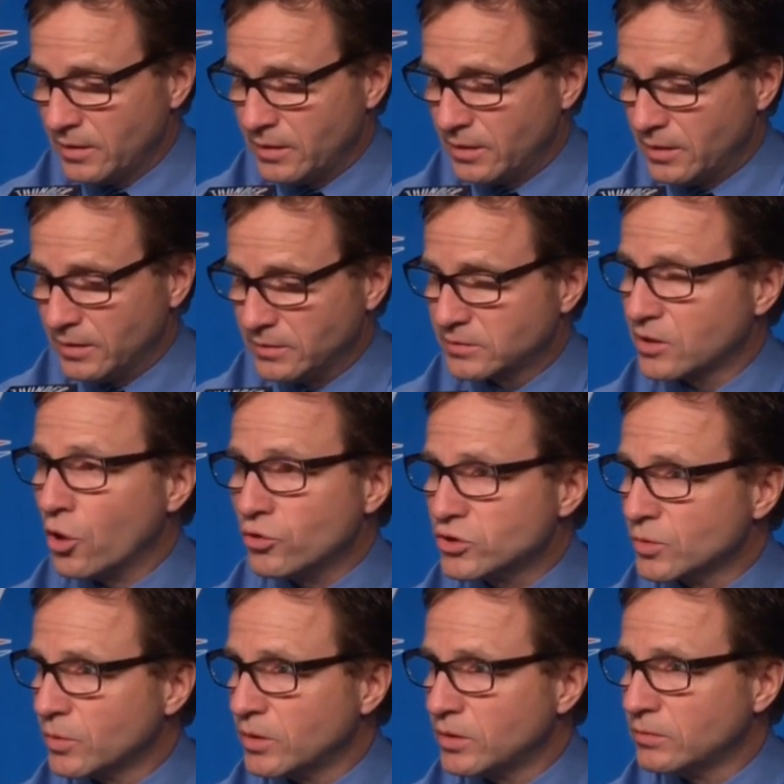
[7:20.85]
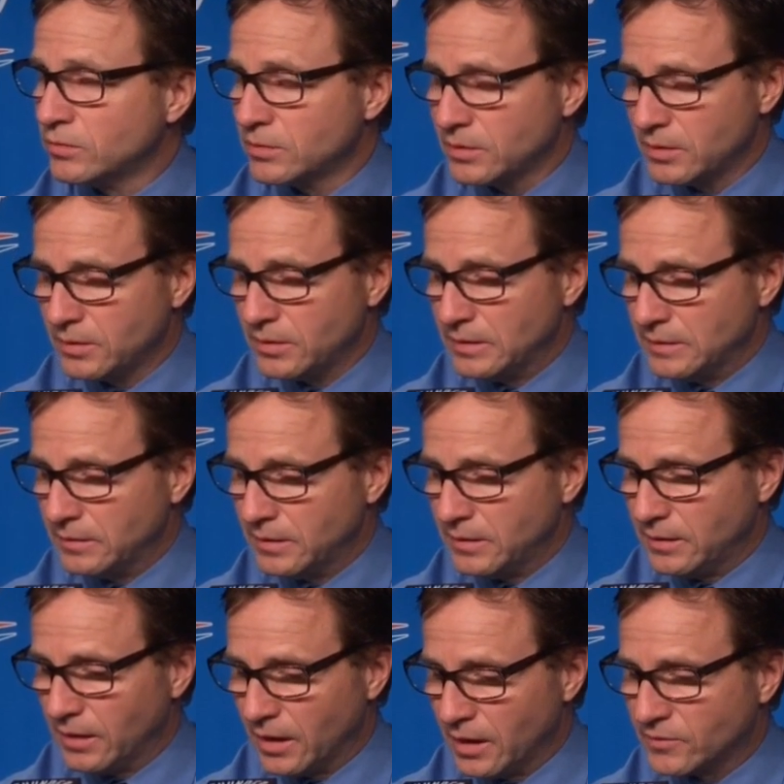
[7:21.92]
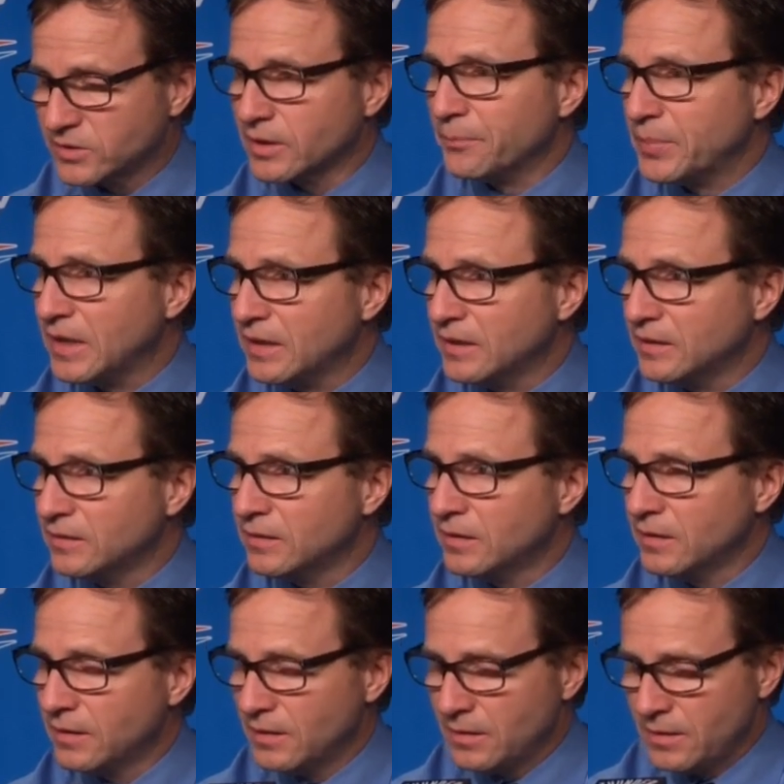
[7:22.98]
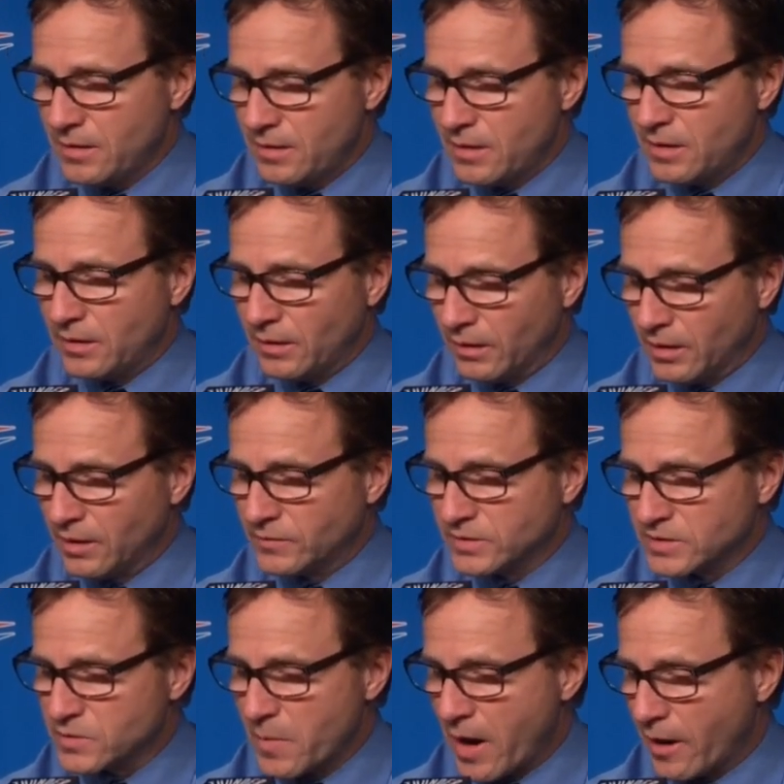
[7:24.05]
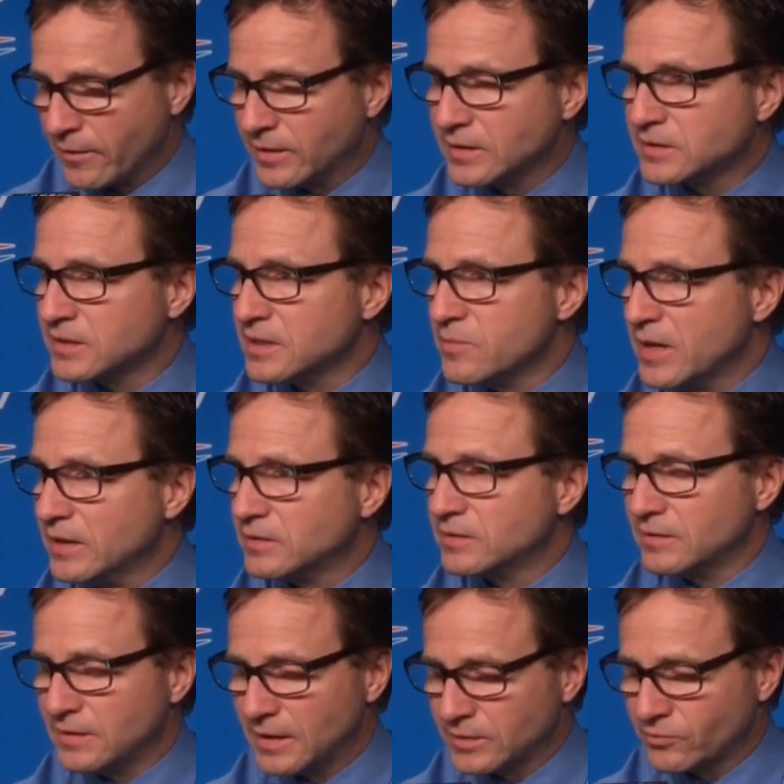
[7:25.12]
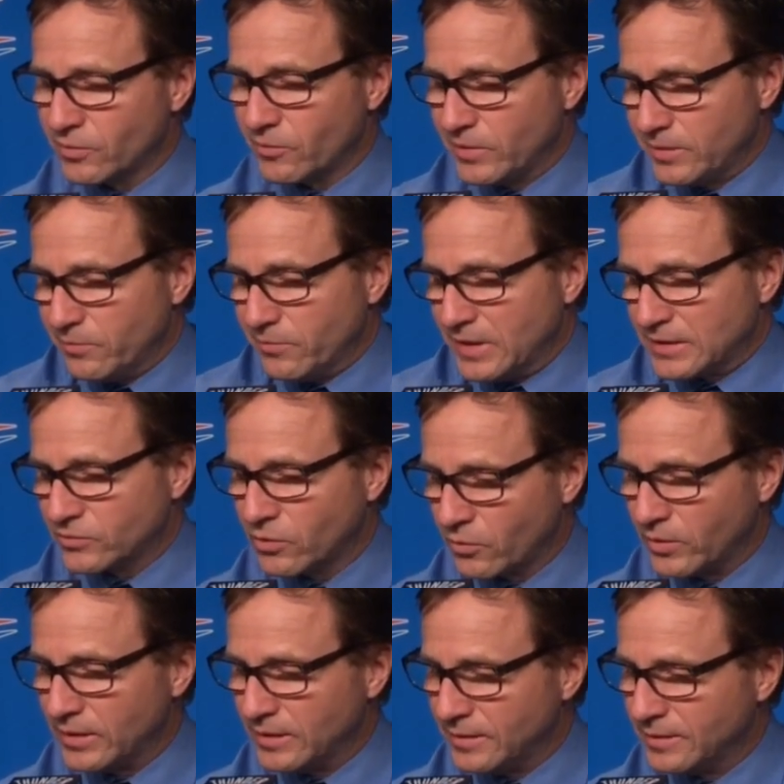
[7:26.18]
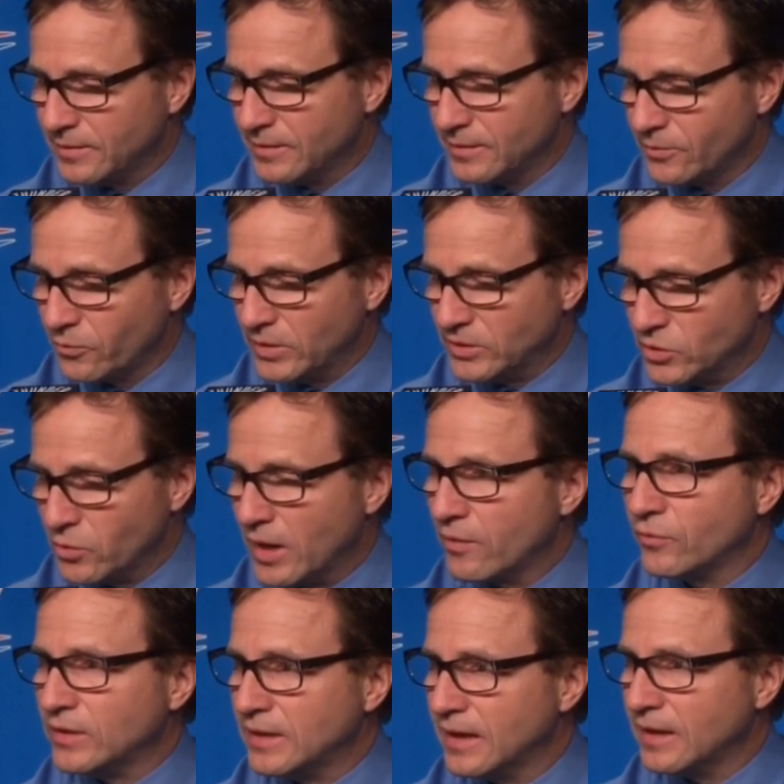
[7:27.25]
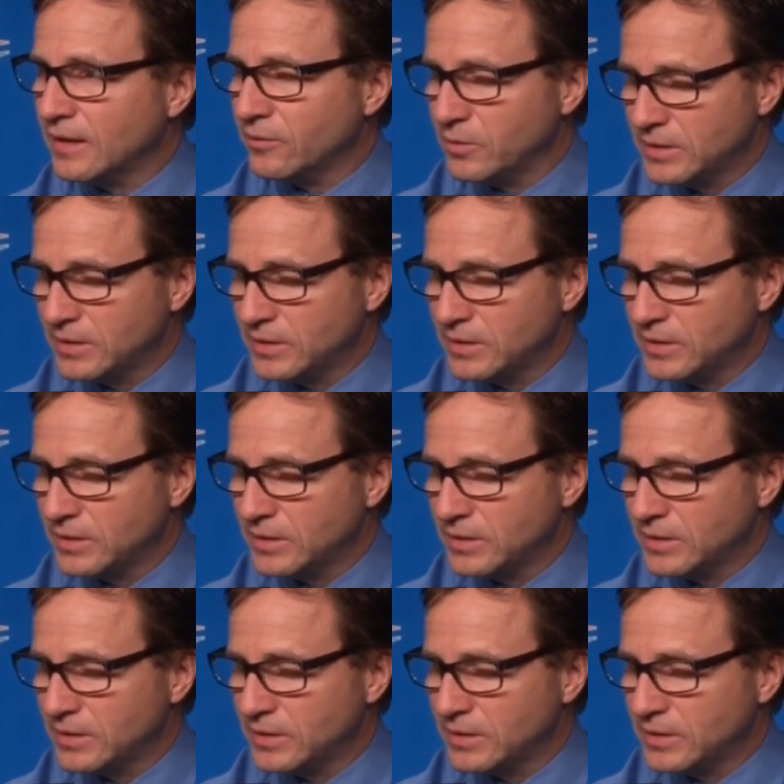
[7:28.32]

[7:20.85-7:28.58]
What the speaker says: He's coachable. He loves competing, and he loves inspiring his teammates, and that's what we do every day.